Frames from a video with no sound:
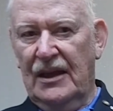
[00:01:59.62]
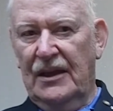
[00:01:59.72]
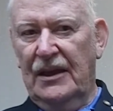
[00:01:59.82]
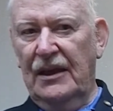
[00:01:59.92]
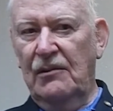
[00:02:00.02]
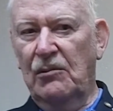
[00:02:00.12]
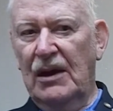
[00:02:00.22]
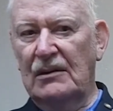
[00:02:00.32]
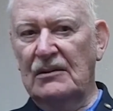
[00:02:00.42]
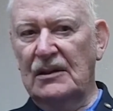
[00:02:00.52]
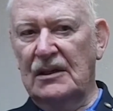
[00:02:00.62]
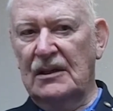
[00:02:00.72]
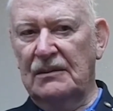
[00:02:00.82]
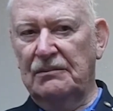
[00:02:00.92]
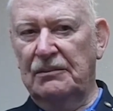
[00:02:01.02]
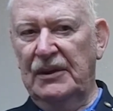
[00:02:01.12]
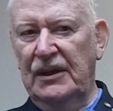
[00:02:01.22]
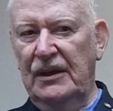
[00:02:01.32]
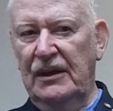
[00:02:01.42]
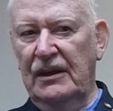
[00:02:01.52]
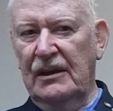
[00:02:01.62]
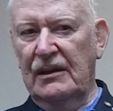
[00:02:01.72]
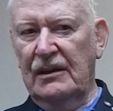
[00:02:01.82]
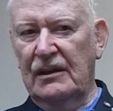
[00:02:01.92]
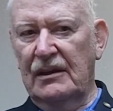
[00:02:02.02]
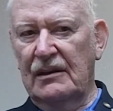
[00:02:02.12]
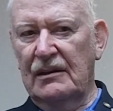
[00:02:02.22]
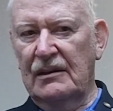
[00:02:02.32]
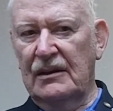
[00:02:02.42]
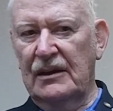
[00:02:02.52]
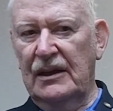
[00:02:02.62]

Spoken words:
He wound up being an